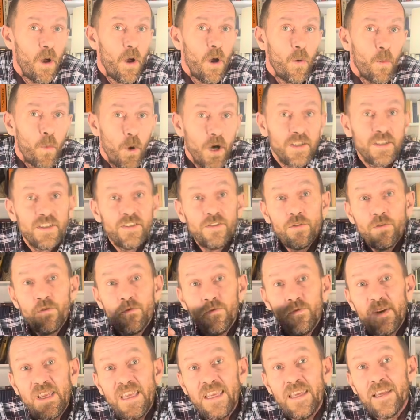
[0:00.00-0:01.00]
What do
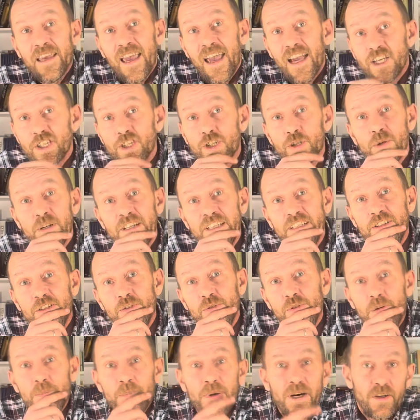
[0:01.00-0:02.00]
we actually
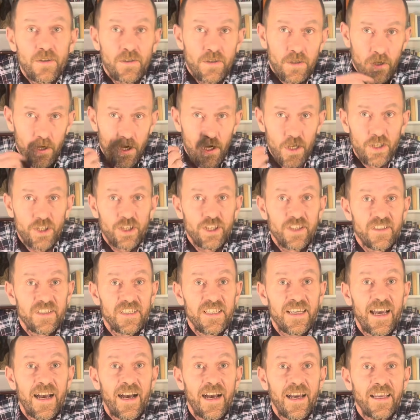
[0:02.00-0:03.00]
do about conscious
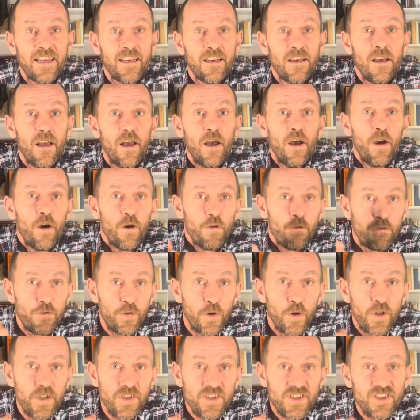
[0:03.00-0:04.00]
AI?
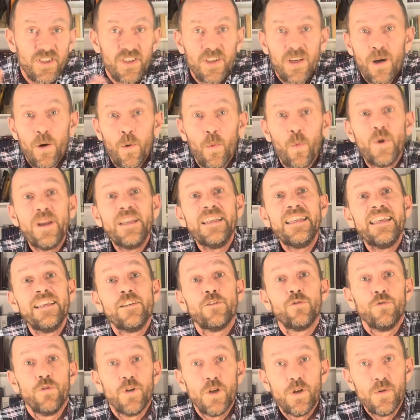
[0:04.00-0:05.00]
First, we
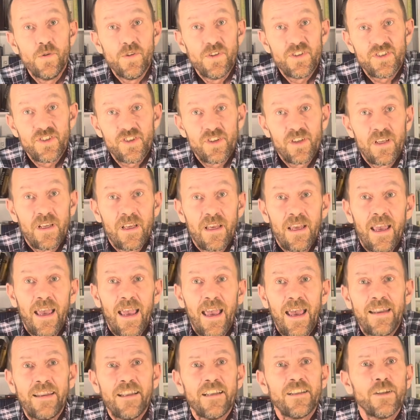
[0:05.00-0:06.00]
need rules.
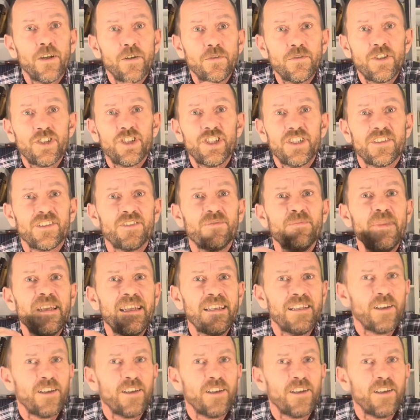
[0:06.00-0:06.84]
And I don't just mean